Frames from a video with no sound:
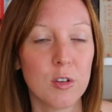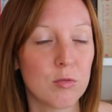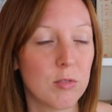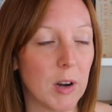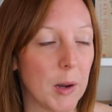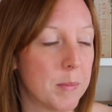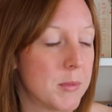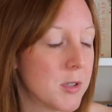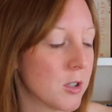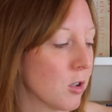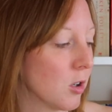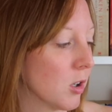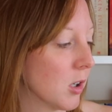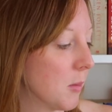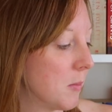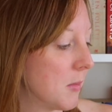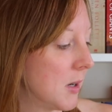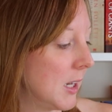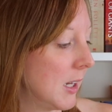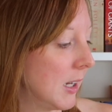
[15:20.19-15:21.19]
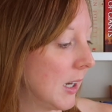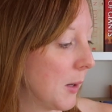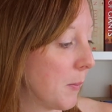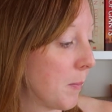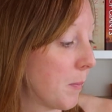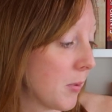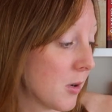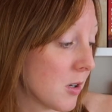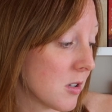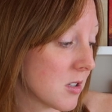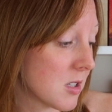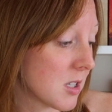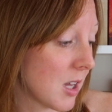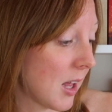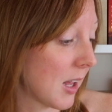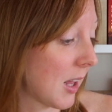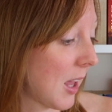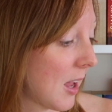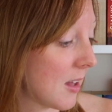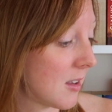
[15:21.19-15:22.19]
wrapped it all up neatly, but
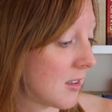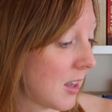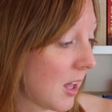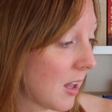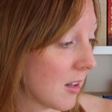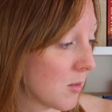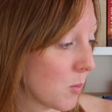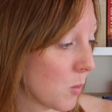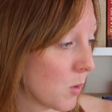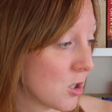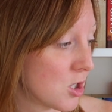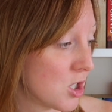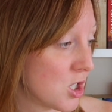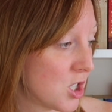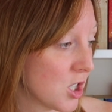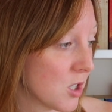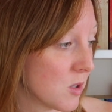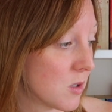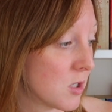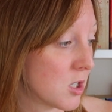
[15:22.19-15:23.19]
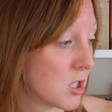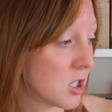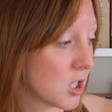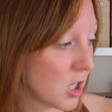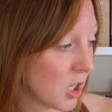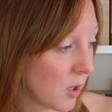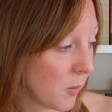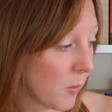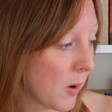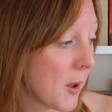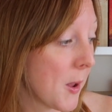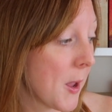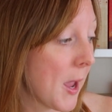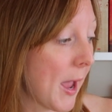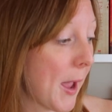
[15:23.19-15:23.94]
I guess that's what she chose to do.